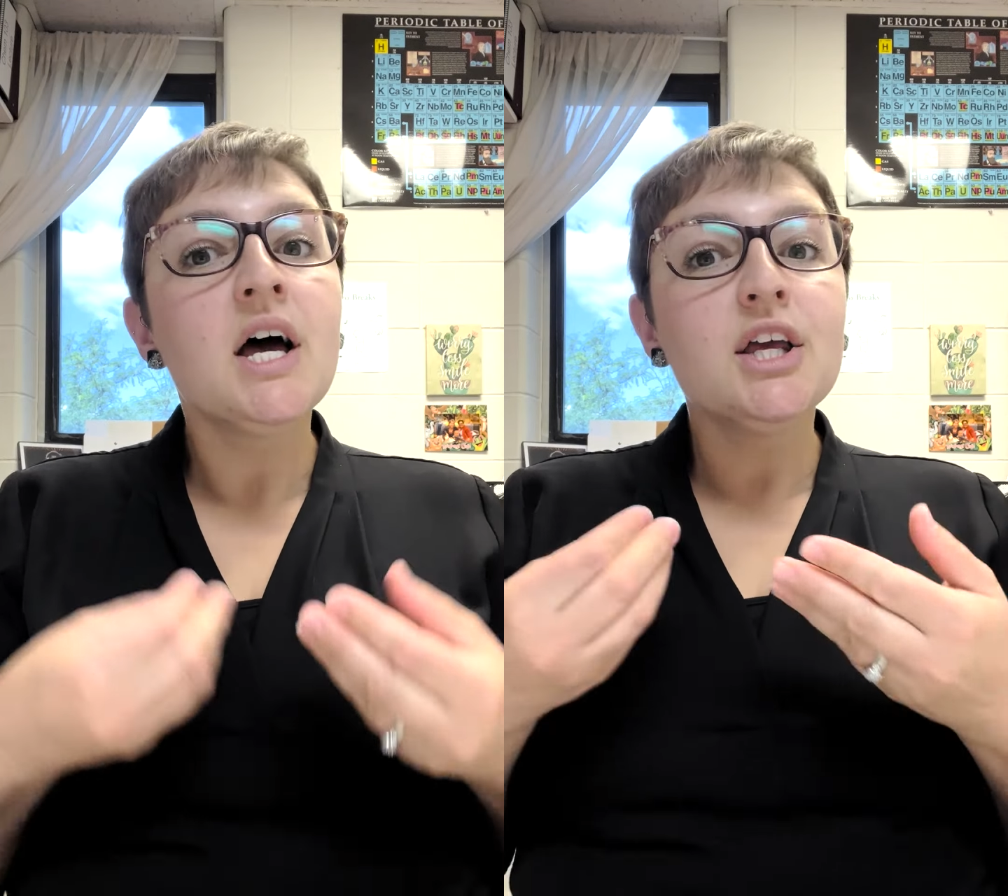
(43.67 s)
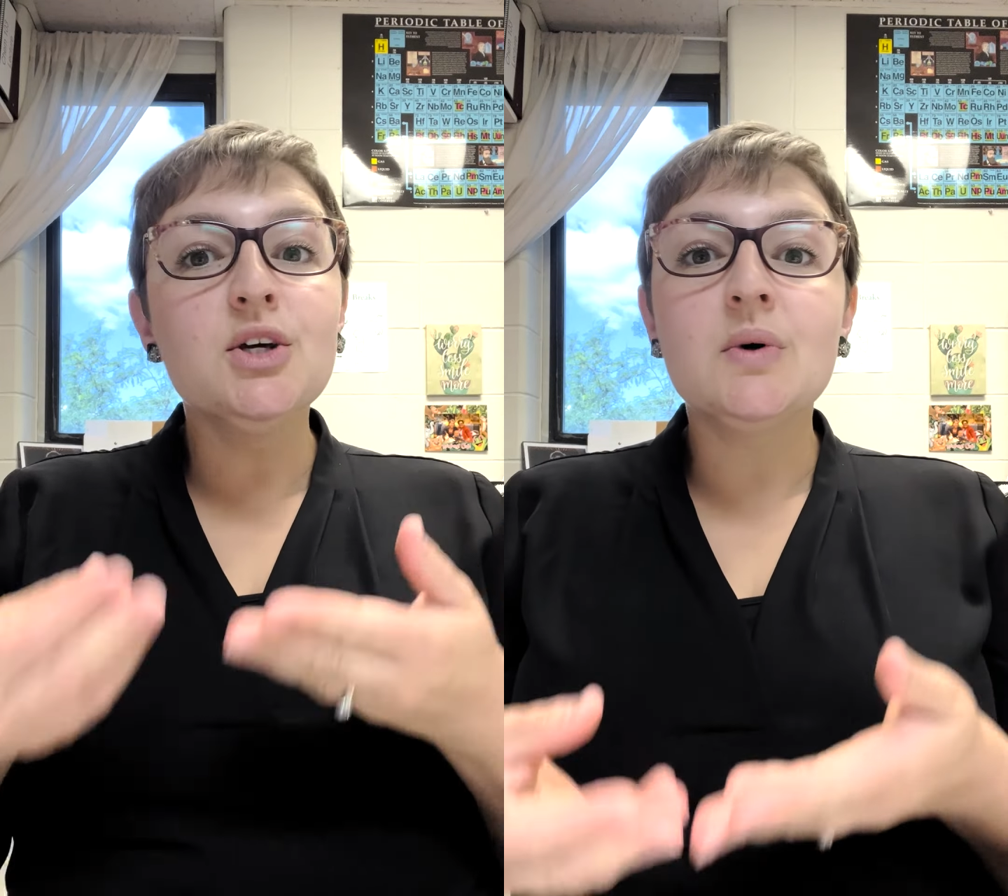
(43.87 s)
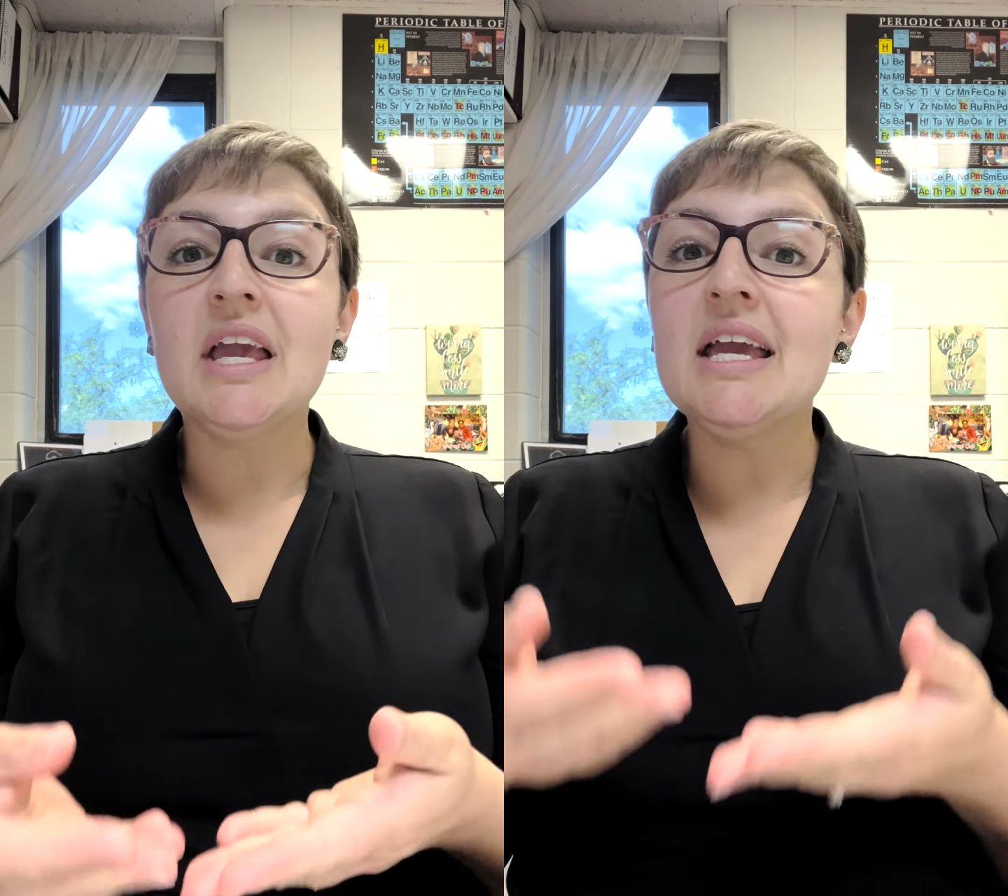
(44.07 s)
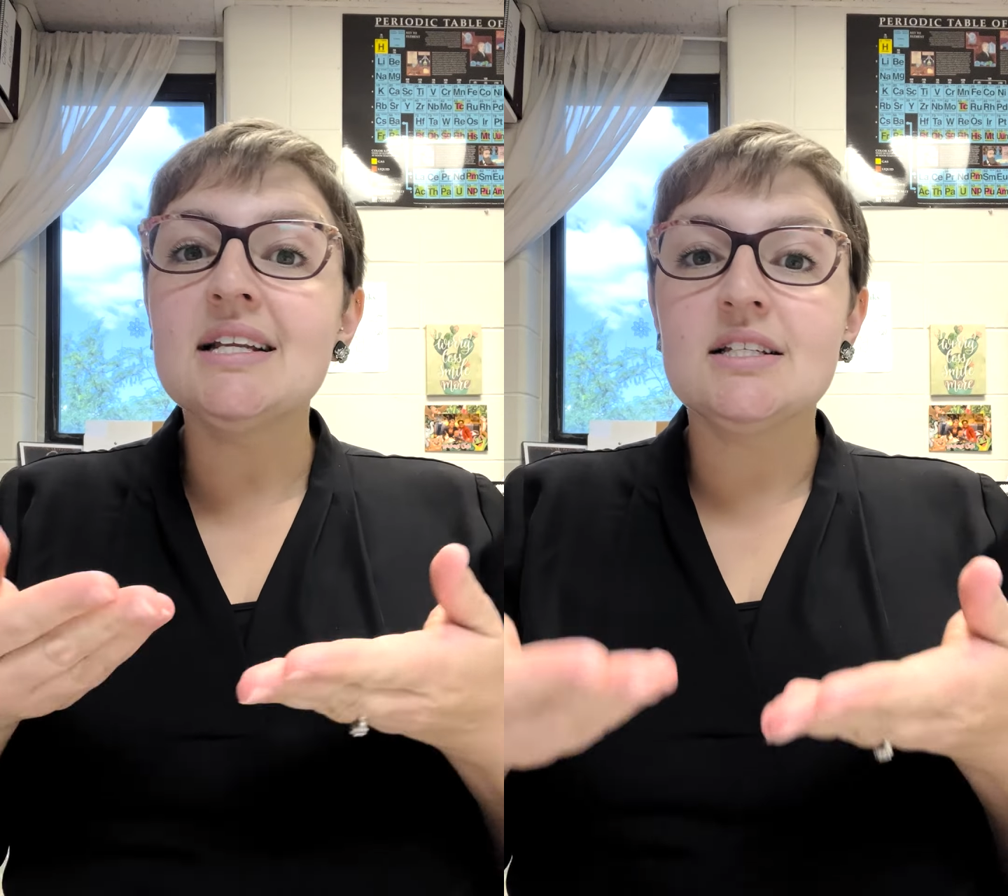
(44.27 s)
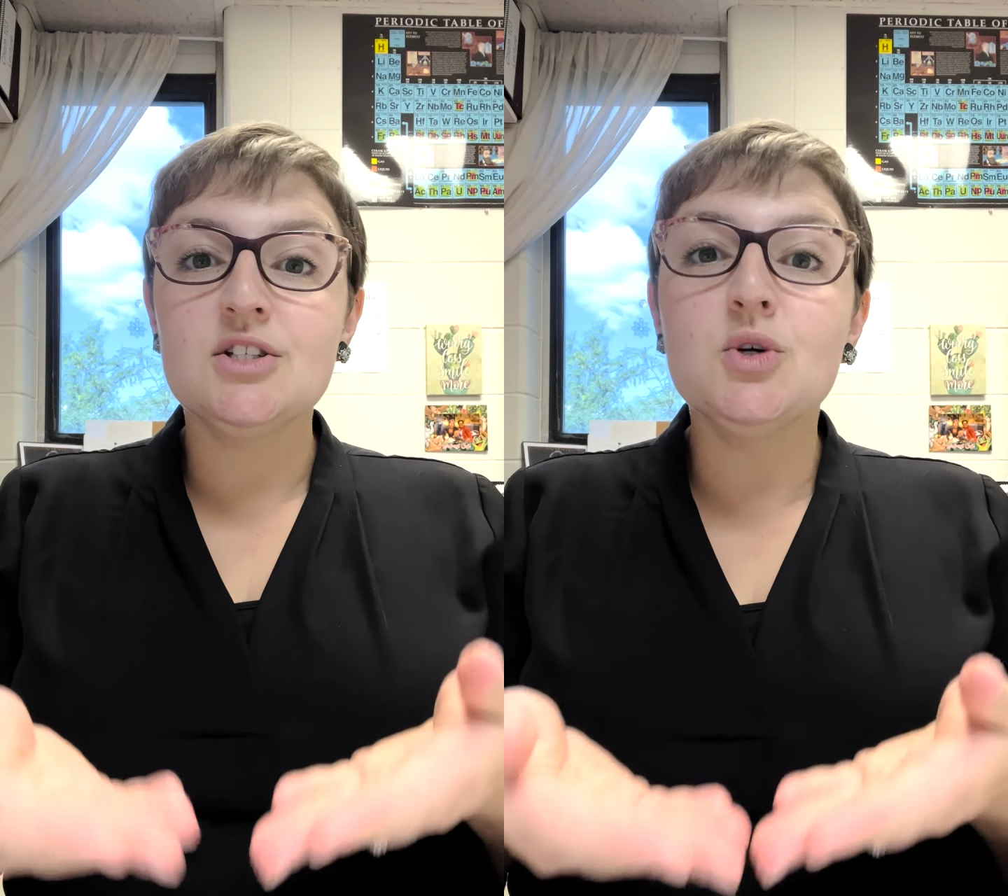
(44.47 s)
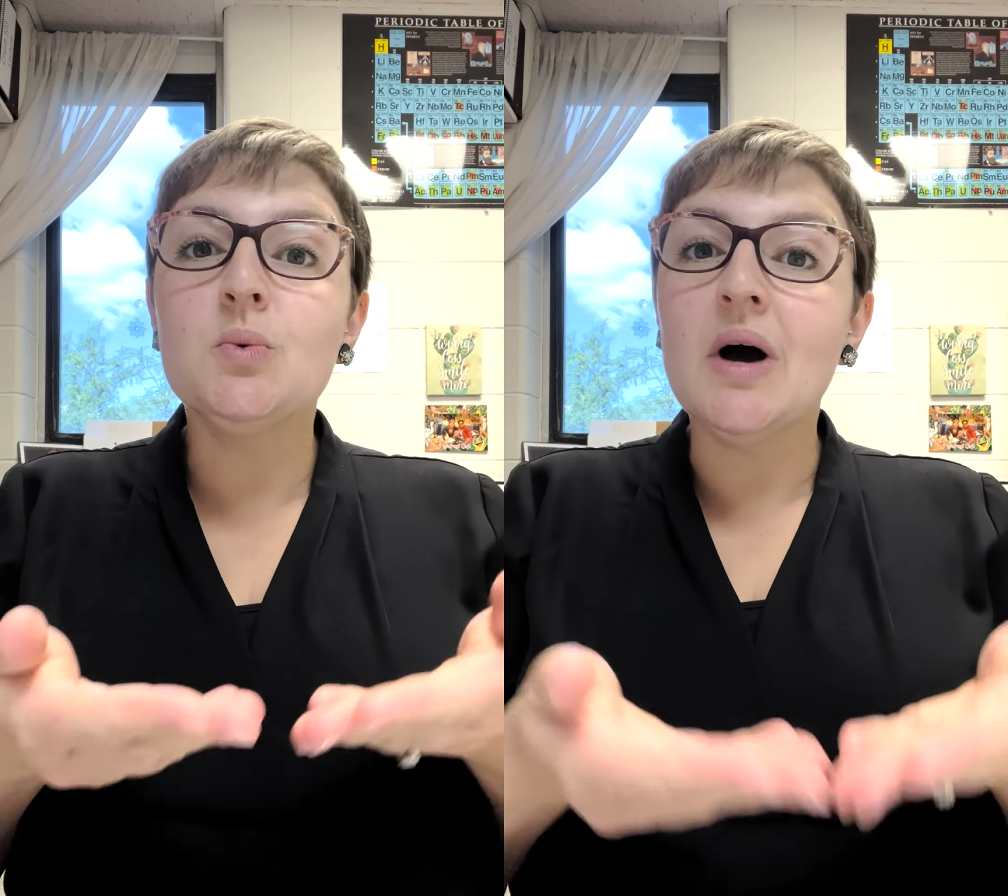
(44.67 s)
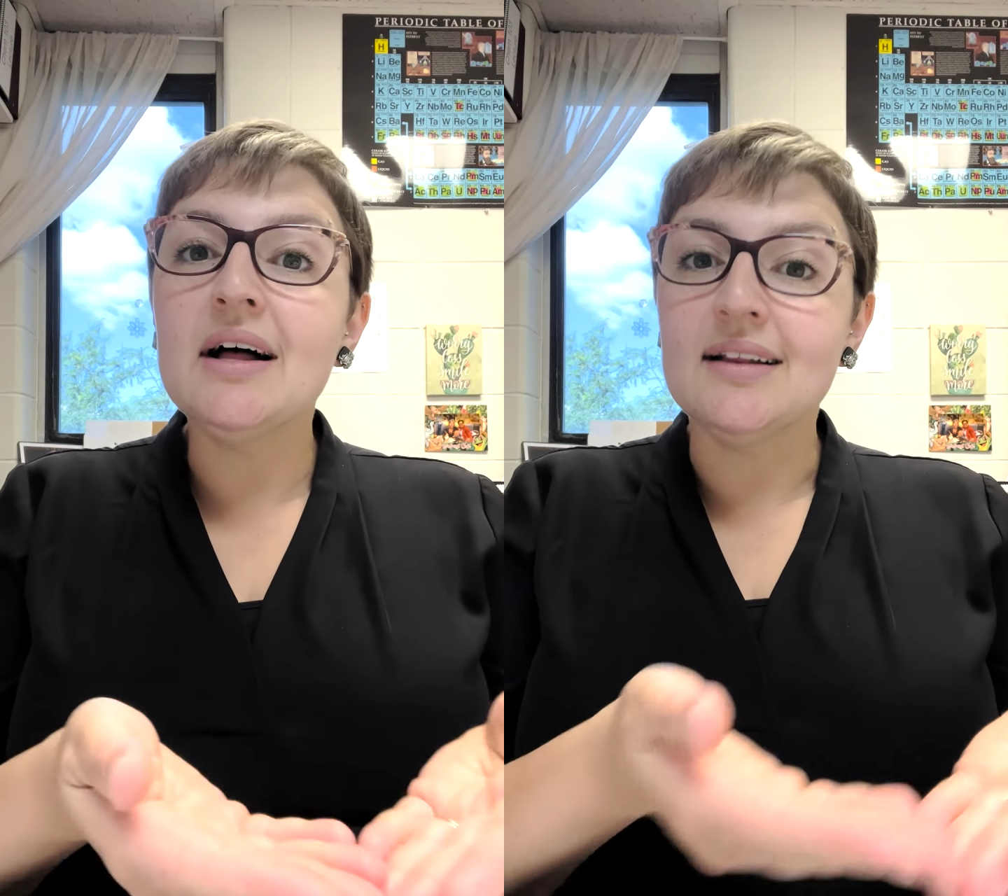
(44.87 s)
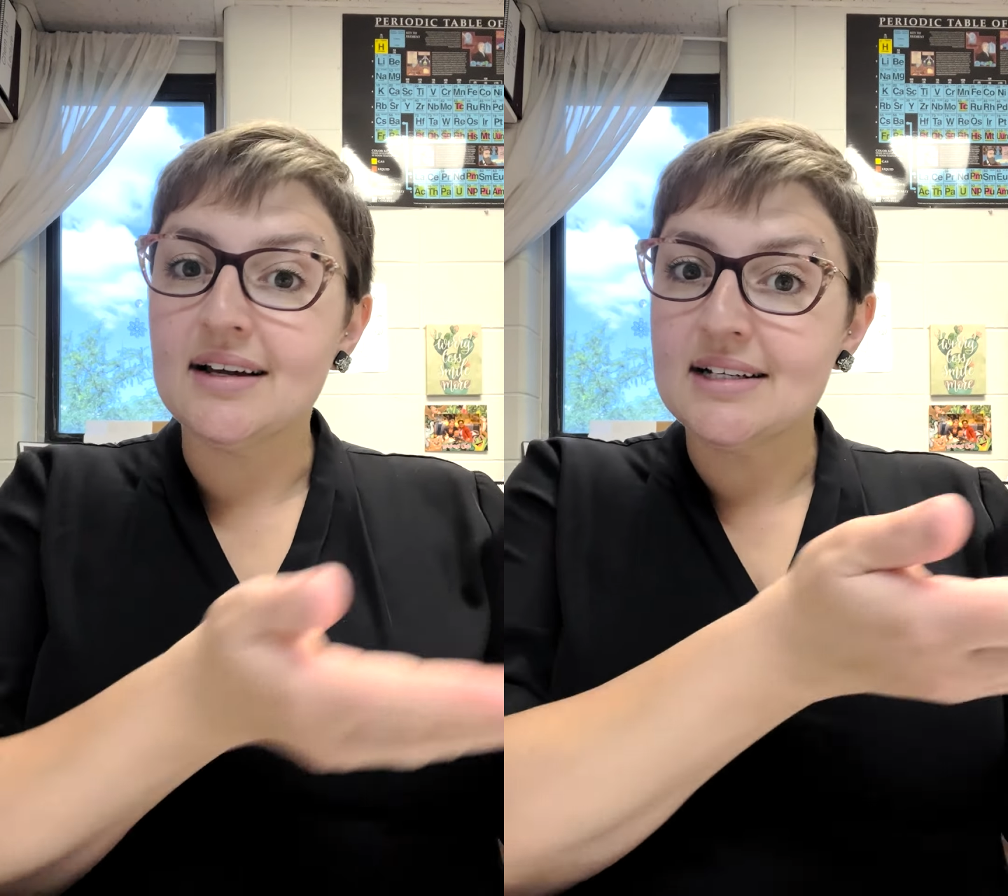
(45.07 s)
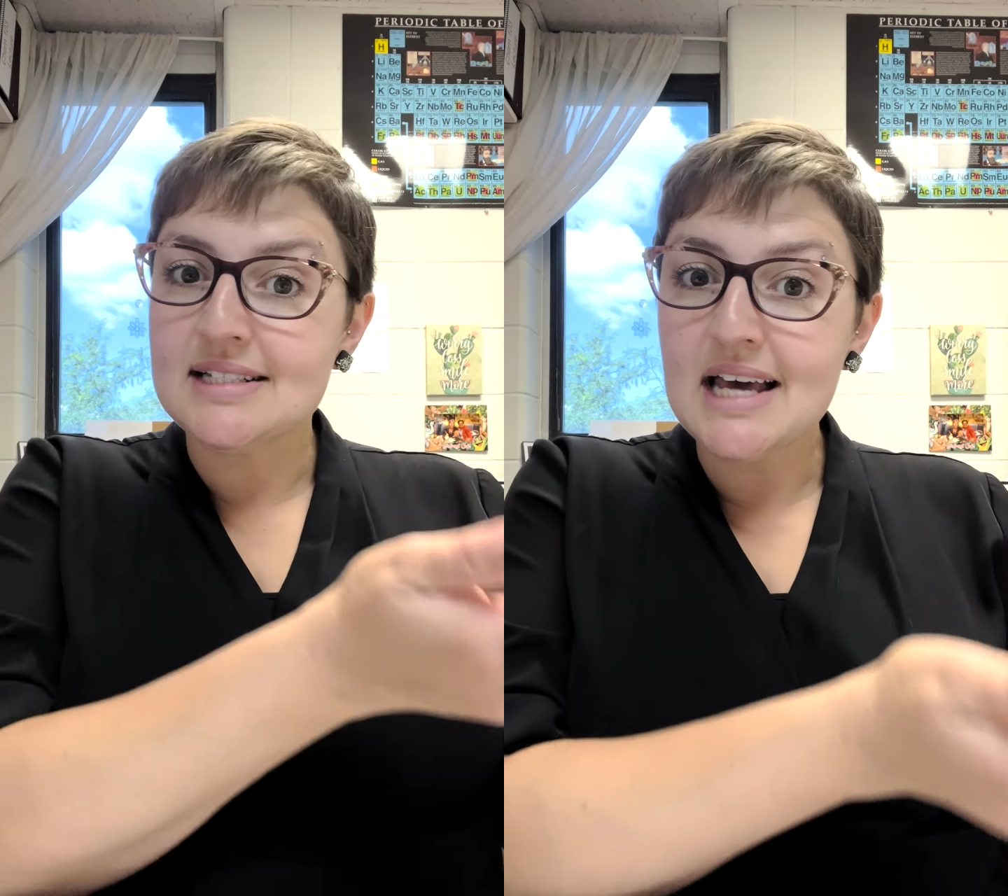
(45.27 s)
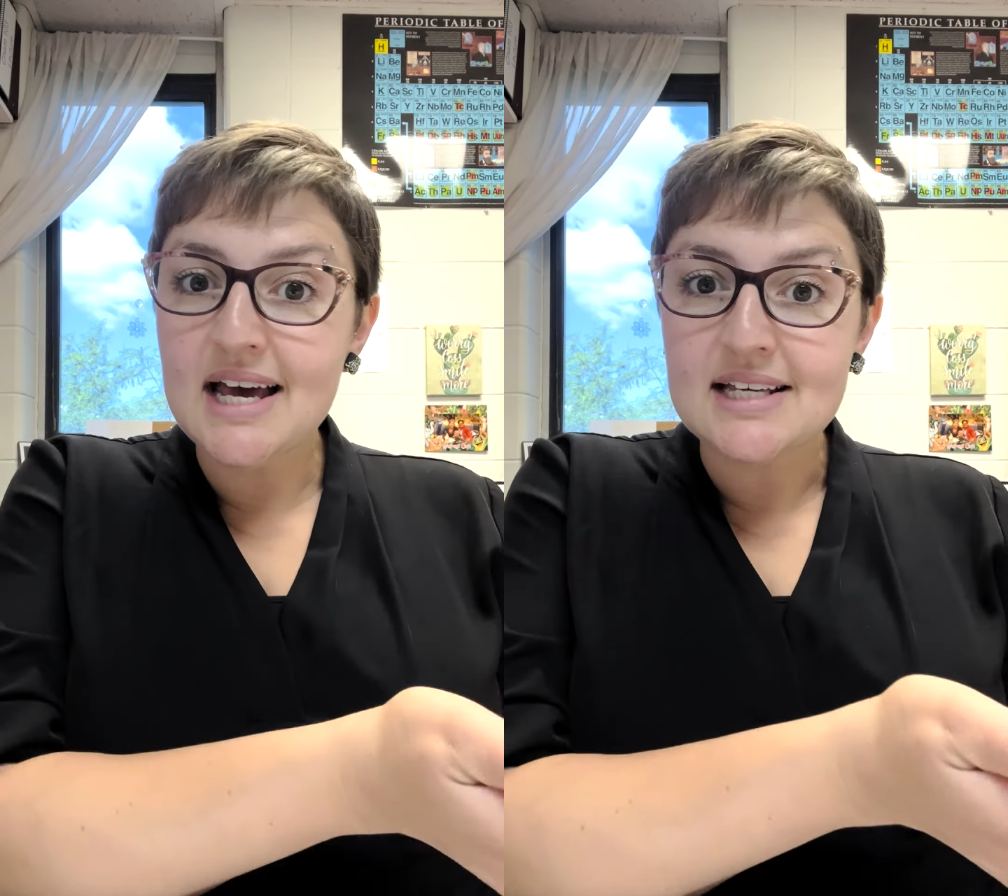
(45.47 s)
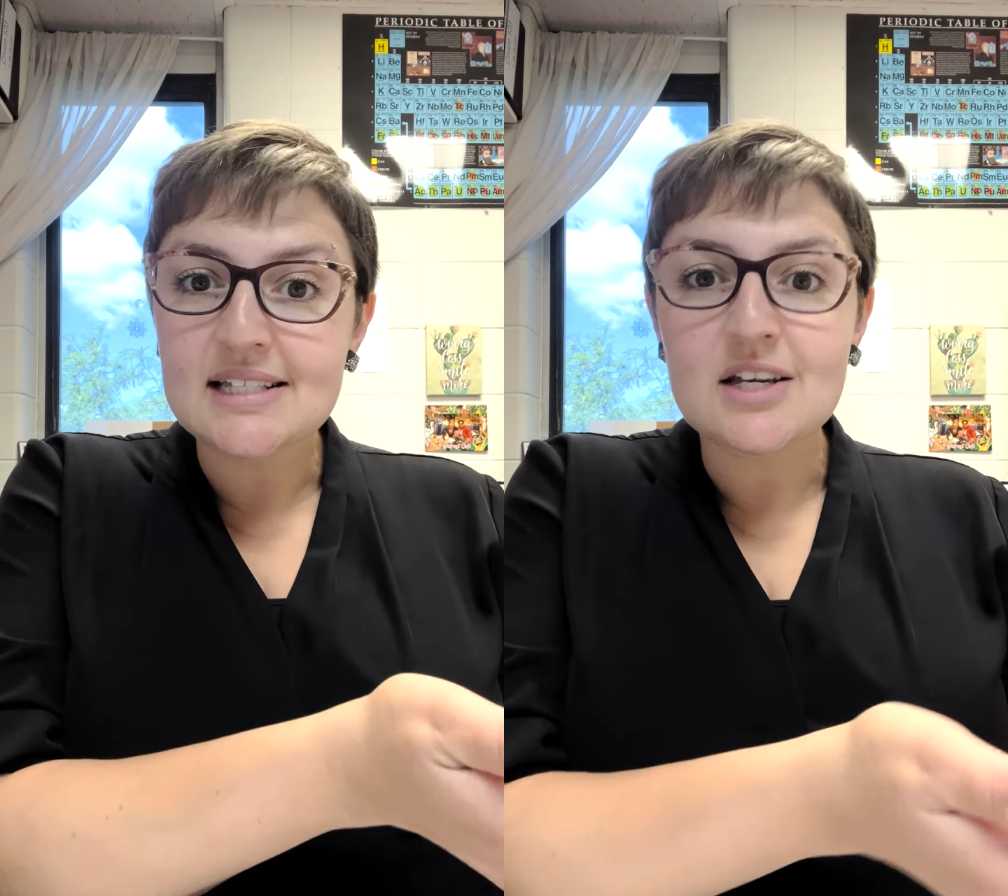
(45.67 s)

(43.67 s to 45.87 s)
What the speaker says: You can't do well on a test